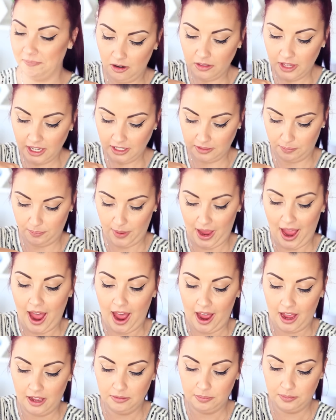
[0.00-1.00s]
Not like
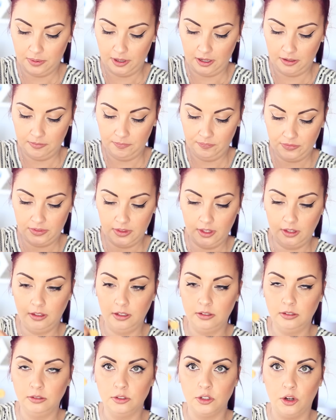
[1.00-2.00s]
bad, but the
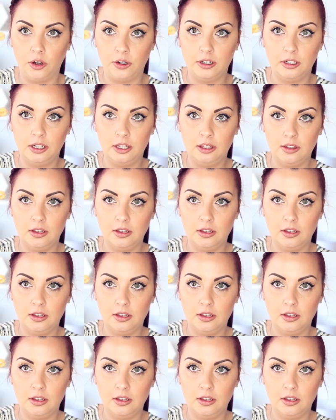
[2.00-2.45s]
little donutty